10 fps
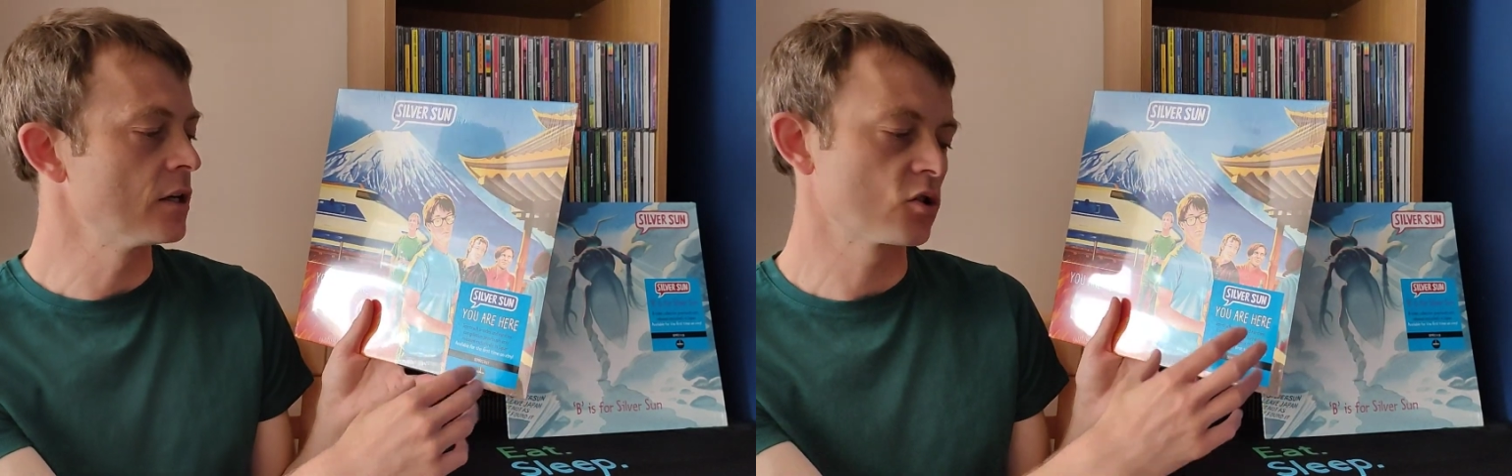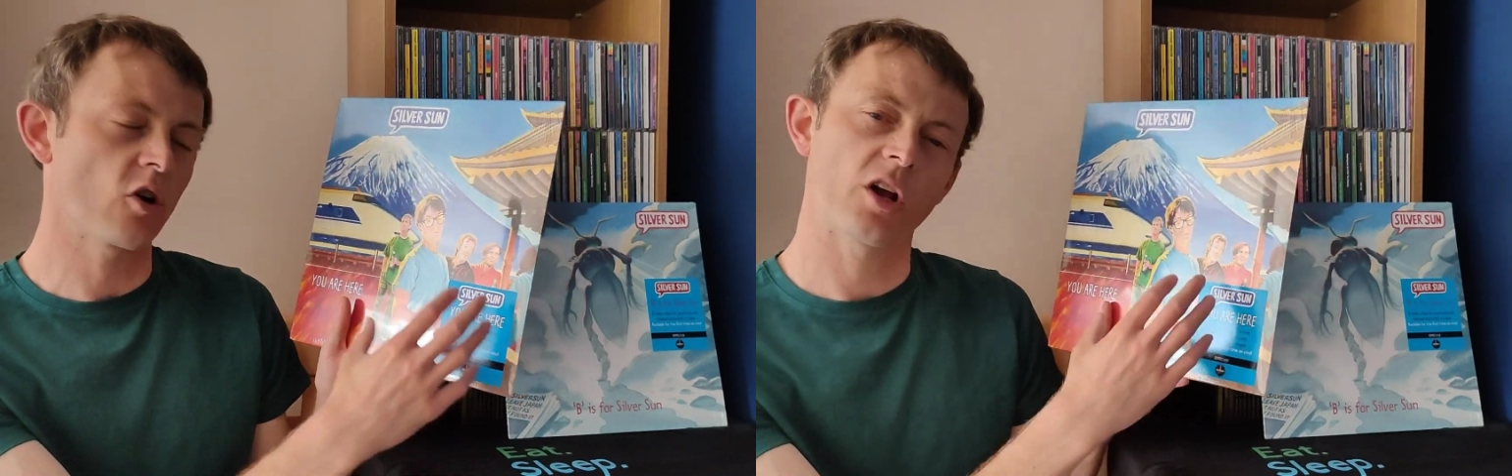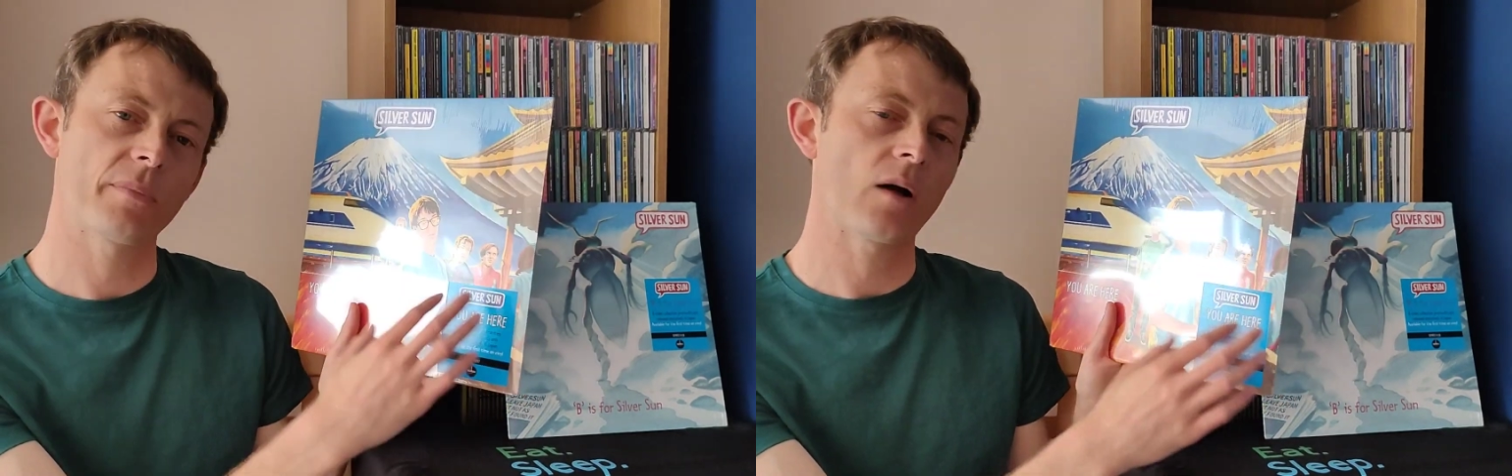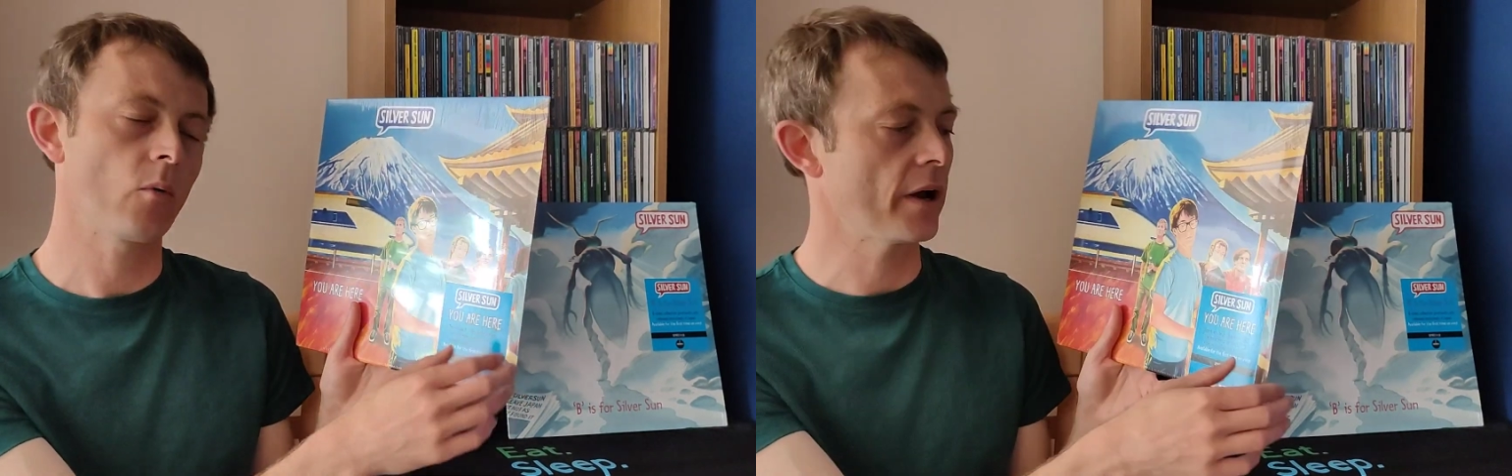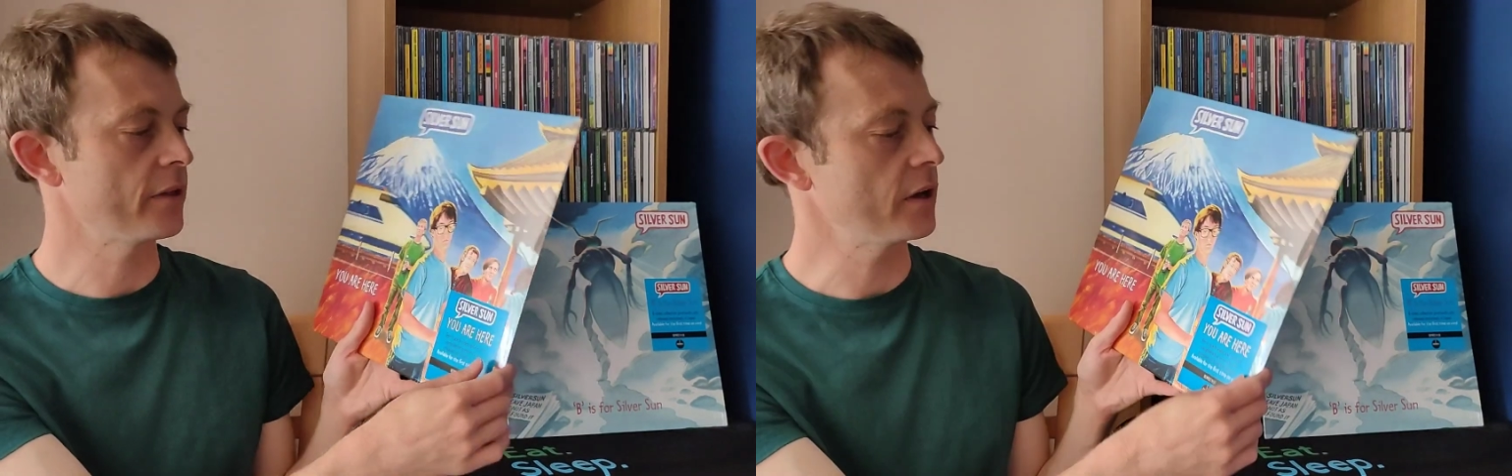talking about
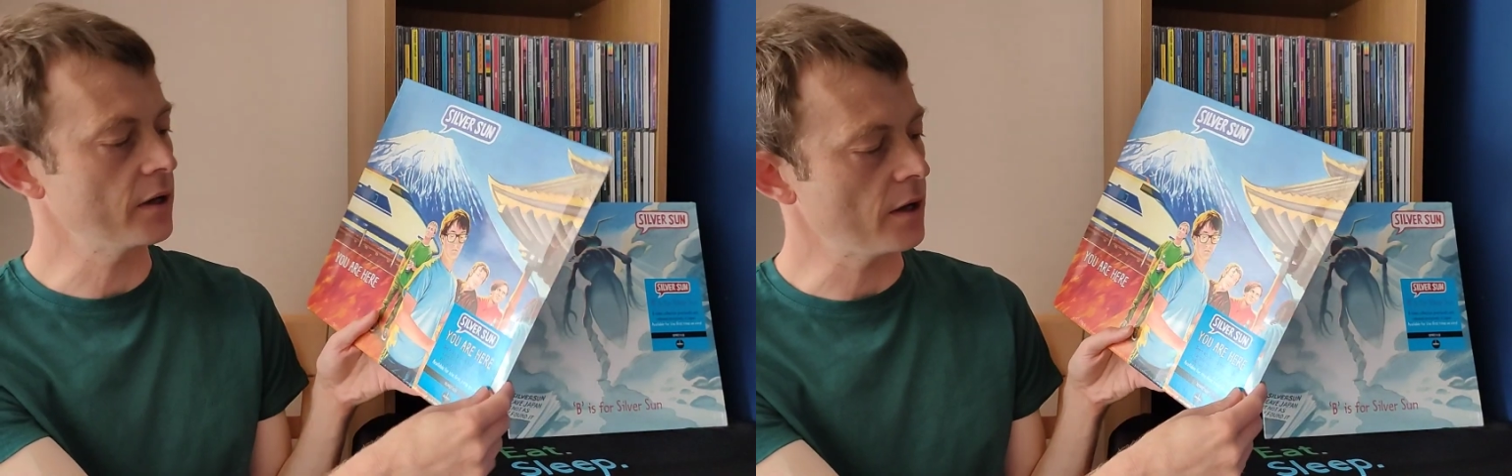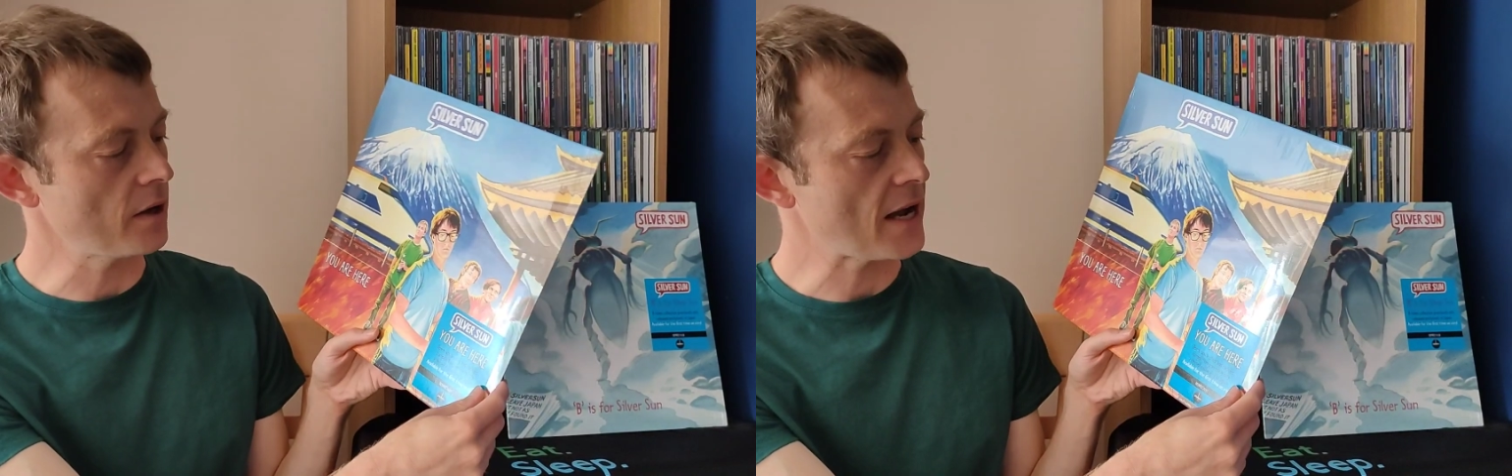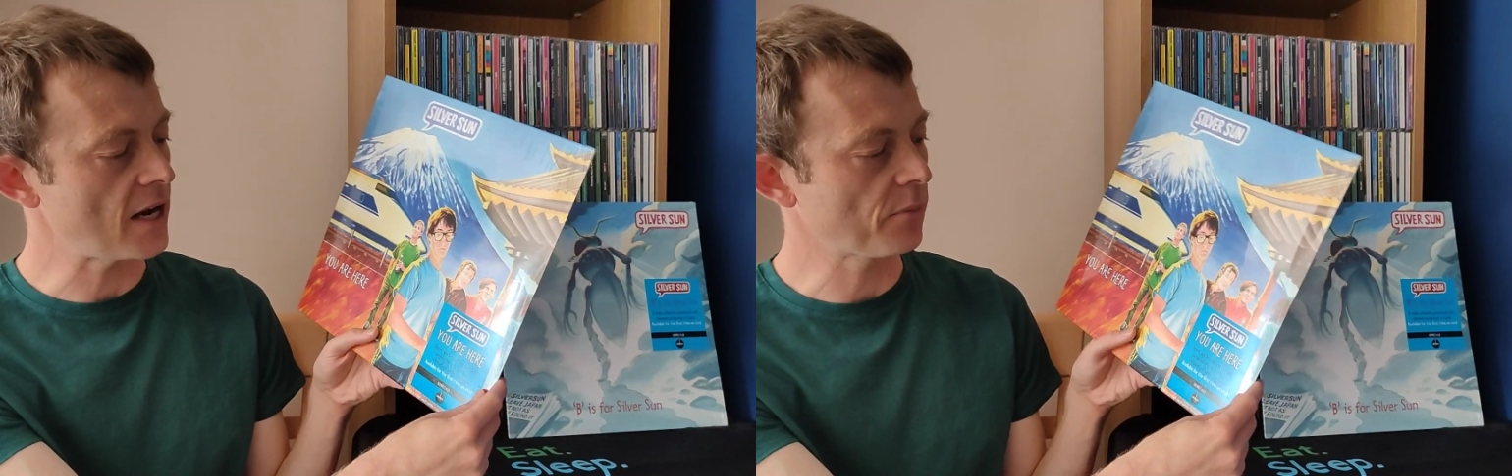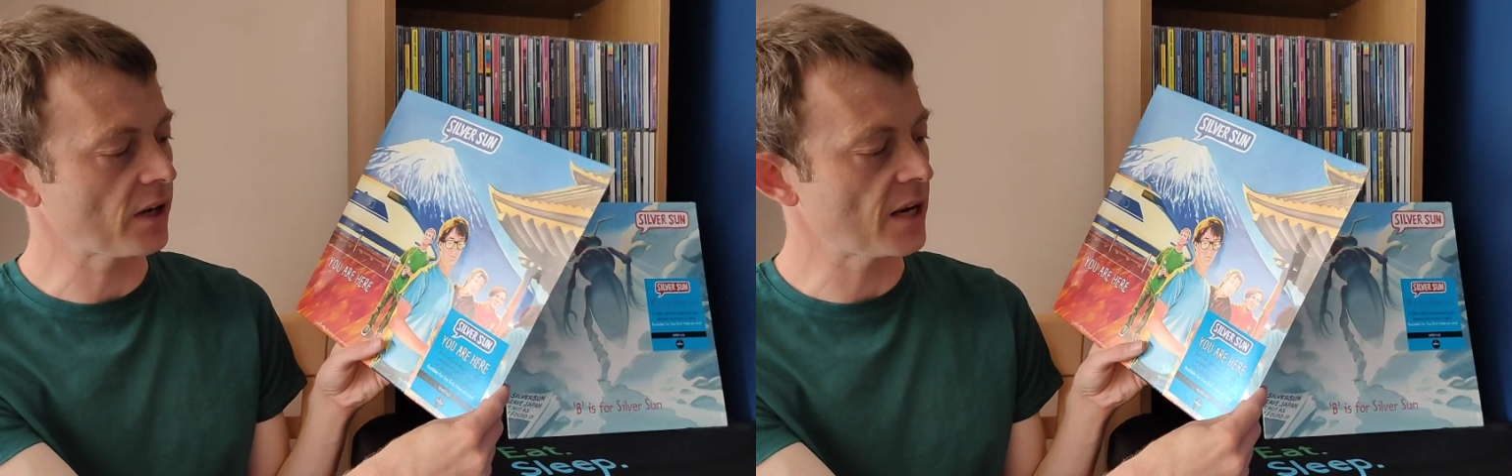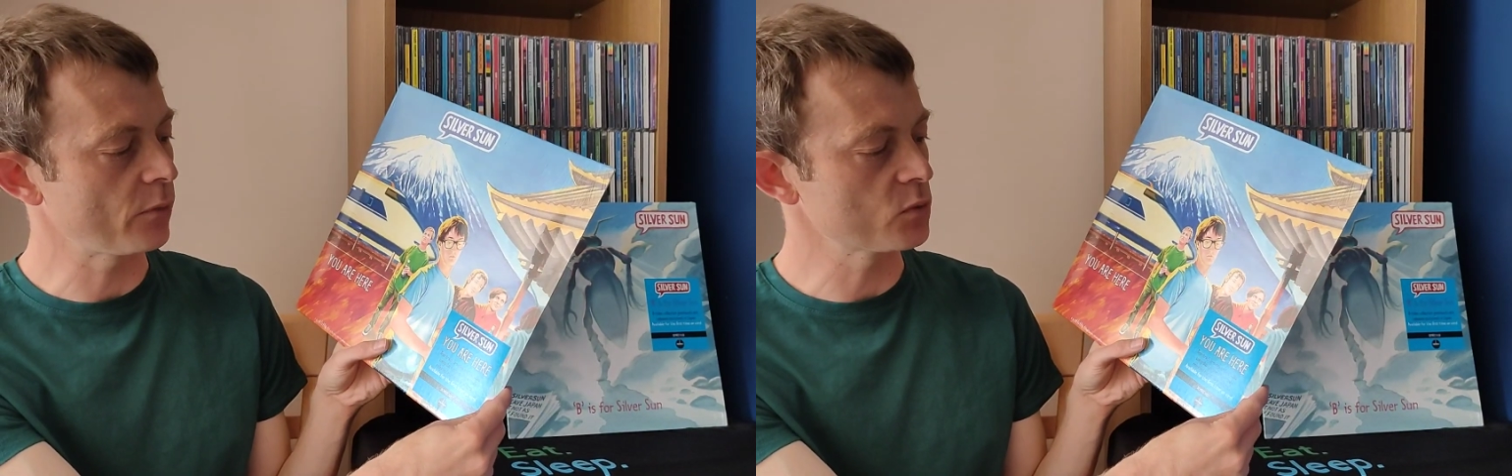where the hype
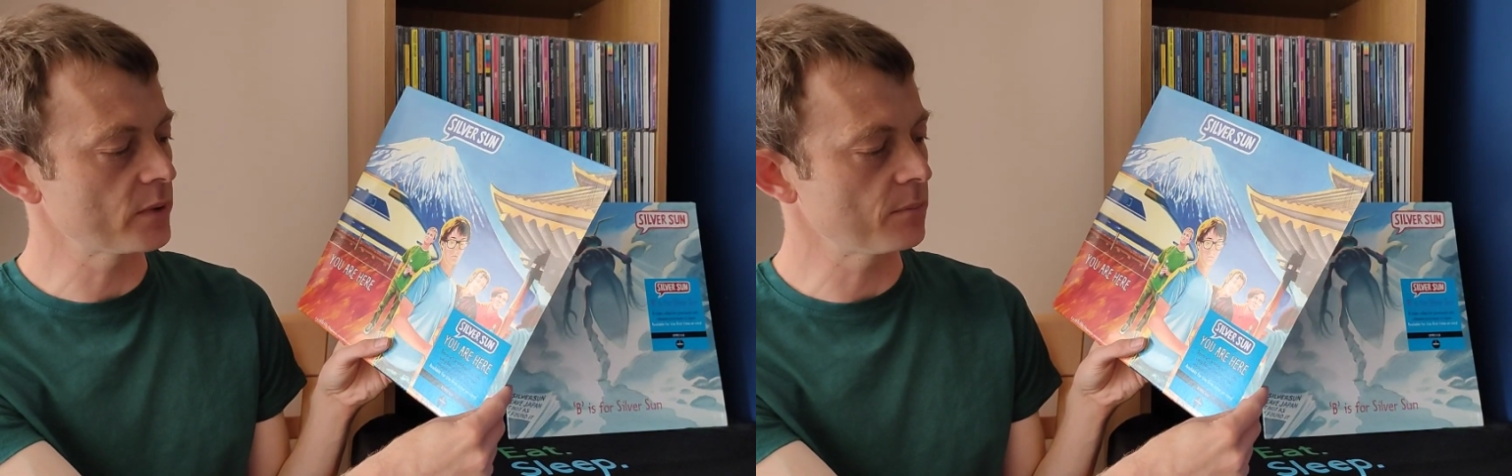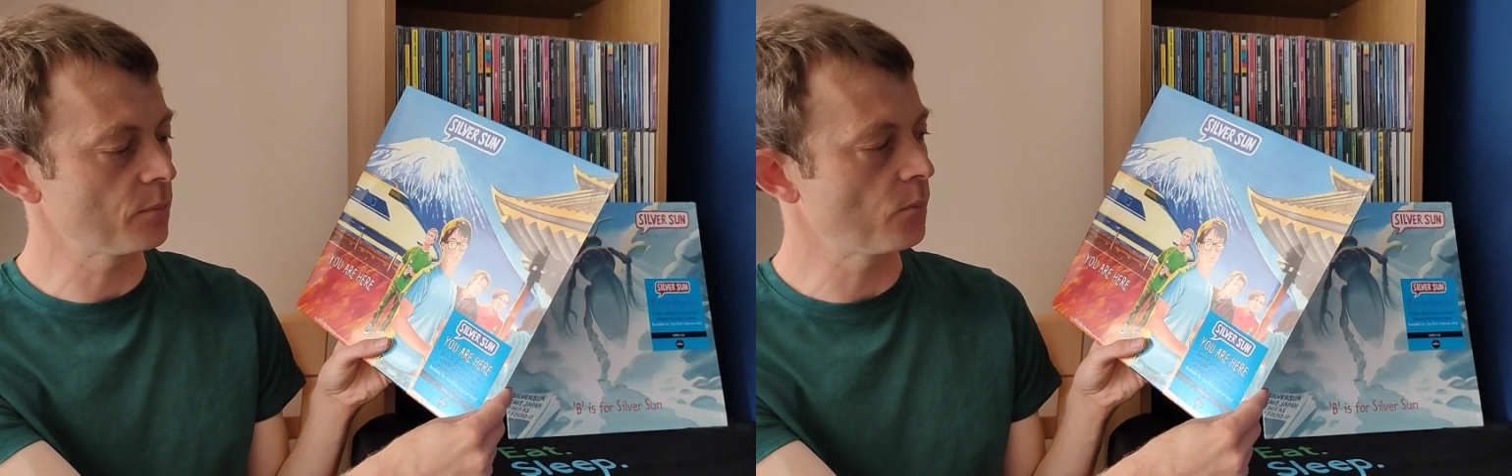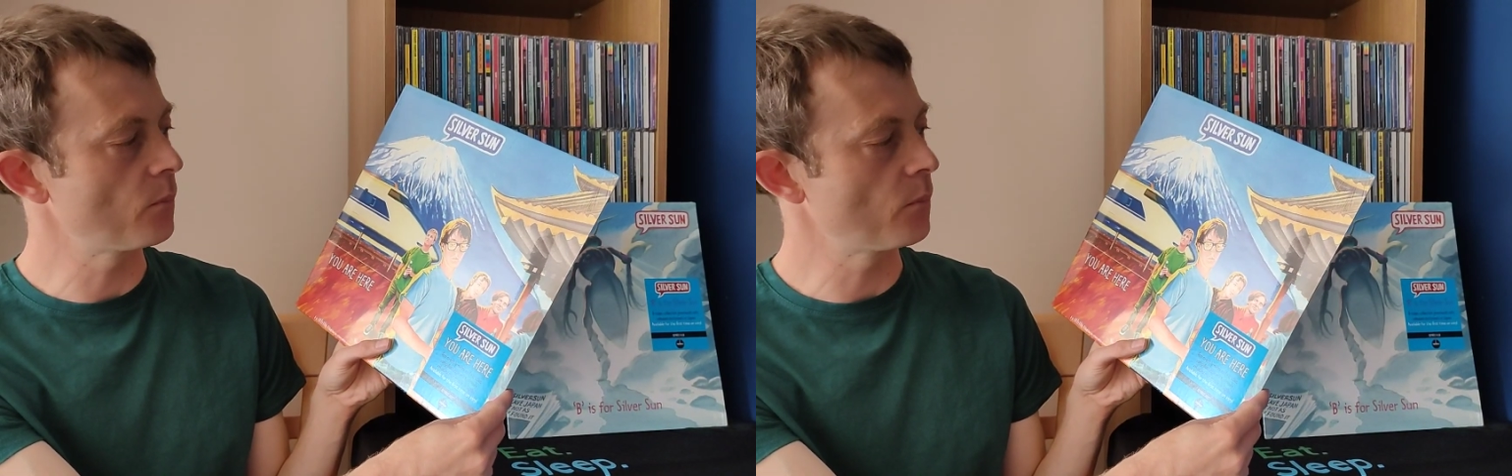label's been